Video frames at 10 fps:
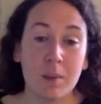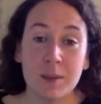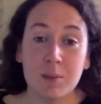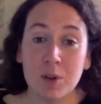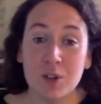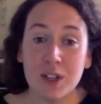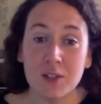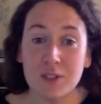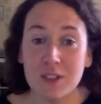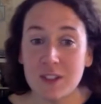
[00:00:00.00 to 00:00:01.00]
big
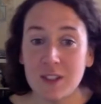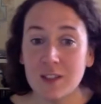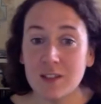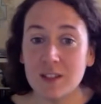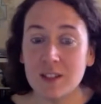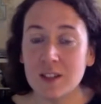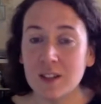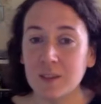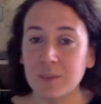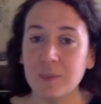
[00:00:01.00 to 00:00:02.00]
project for this year
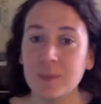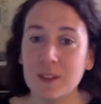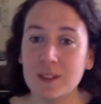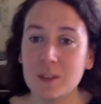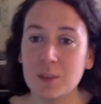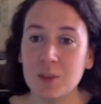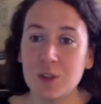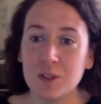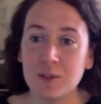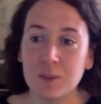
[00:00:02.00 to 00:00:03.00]
is to
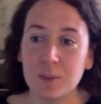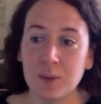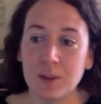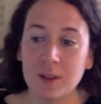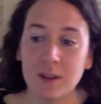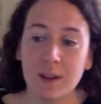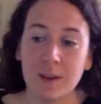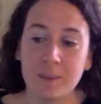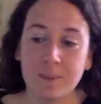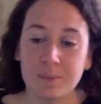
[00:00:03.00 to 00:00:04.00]
produce a footprint
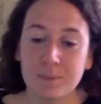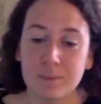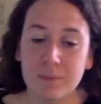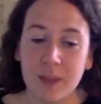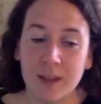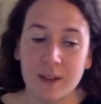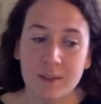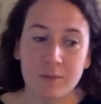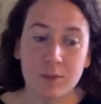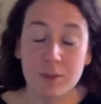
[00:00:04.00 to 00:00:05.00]
and
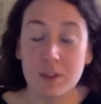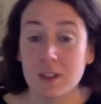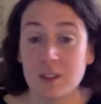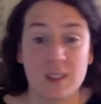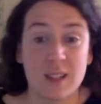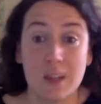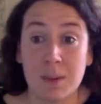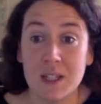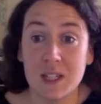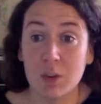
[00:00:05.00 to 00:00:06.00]
a
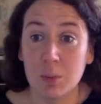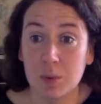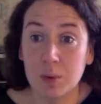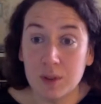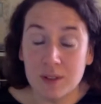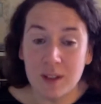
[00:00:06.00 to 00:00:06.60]
sustainability report